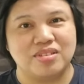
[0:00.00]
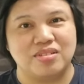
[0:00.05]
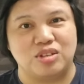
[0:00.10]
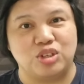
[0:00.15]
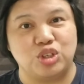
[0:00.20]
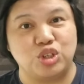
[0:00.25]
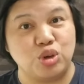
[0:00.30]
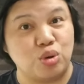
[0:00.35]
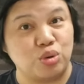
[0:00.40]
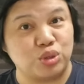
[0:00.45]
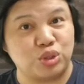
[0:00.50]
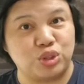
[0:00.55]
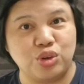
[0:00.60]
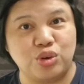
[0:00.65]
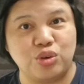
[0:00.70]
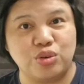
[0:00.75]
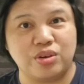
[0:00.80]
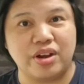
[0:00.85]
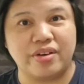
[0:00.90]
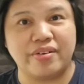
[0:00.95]

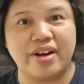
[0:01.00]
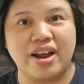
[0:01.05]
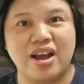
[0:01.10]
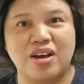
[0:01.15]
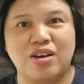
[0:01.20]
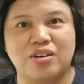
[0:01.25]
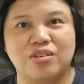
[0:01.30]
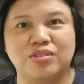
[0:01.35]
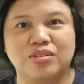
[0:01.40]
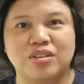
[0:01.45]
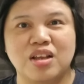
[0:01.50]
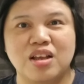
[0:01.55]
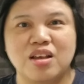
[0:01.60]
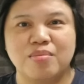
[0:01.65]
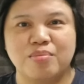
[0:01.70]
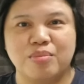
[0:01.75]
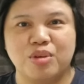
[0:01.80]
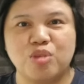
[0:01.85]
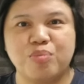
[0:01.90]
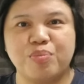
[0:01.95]
joke around,
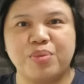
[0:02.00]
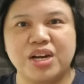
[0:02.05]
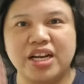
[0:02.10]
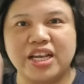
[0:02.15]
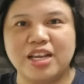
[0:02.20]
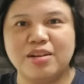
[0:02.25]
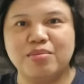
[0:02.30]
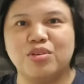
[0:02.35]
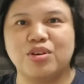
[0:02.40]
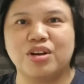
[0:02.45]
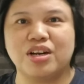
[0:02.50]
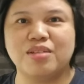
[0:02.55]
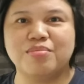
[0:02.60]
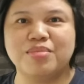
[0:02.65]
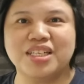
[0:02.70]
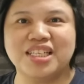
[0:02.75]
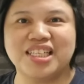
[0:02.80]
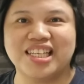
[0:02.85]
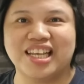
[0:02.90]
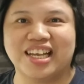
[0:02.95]
pero piliin mo rin
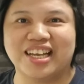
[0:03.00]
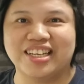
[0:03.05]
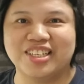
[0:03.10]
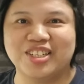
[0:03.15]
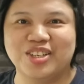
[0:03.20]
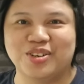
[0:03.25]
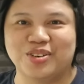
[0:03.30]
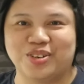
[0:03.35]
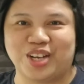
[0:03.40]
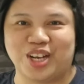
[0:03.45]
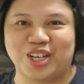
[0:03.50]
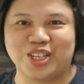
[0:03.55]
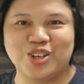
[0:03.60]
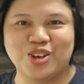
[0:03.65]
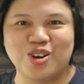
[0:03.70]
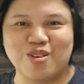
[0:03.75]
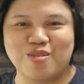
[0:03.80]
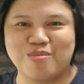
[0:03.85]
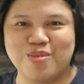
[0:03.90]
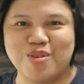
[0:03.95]
minsan yung
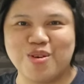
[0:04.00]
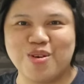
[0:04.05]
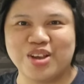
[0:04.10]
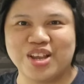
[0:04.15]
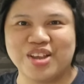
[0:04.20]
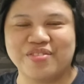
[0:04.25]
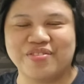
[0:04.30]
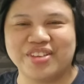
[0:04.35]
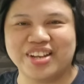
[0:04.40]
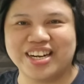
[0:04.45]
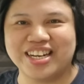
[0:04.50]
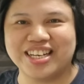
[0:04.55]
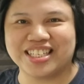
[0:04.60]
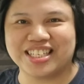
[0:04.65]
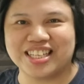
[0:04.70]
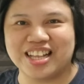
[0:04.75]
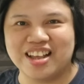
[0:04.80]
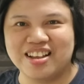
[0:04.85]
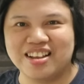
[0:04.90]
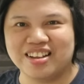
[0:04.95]
ka-joke mo, if it
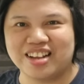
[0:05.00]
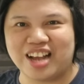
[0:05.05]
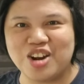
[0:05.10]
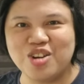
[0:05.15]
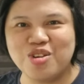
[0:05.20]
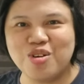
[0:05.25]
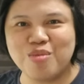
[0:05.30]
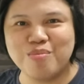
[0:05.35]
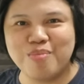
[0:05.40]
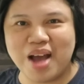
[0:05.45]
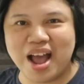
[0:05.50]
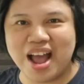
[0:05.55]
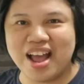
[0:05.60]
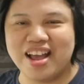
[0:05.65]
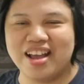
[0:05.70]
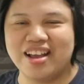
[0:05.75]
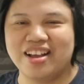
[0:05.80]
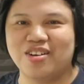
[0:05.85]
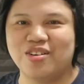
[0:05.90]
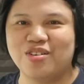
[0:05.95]
is kalug ba
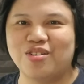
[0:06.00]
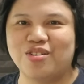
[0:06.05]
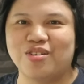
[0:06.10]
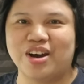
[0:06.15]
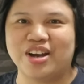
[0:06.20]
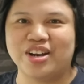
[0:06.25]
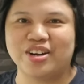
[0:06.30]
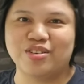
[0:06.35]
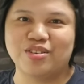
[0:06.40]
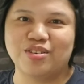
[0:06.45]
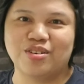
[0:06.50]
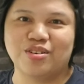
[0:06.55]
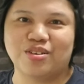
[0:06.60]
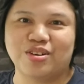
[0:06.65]
o ano,